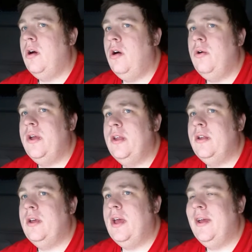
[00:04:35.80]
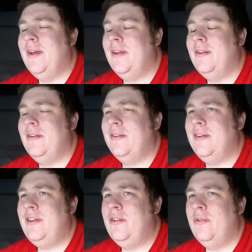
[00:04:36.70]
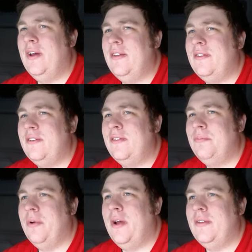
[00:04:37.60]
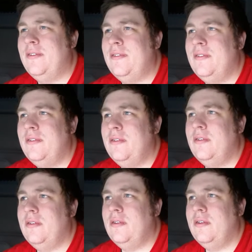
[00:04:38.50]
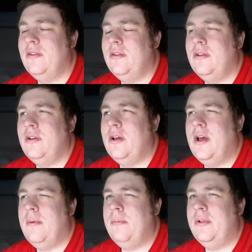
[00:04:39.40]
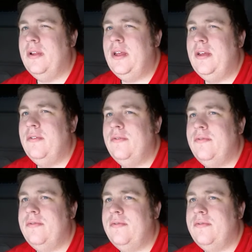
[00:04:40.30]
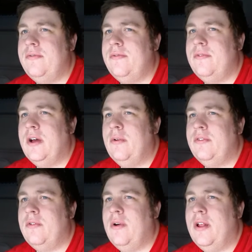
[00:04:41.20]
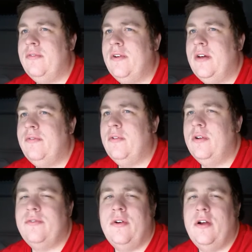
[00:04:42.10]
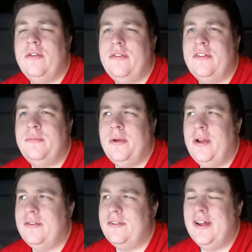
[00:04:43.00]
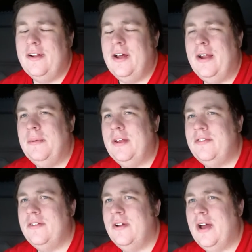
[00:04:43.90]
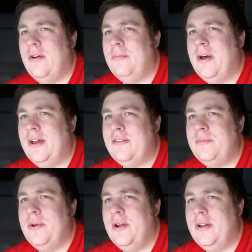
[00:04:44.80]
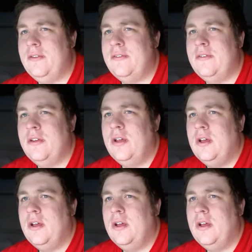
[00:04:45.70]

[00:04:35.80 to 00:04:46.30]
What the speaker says: Hogan and U.S. Express, I believe I was qualified for as far as experience, and I'm not sure how my experience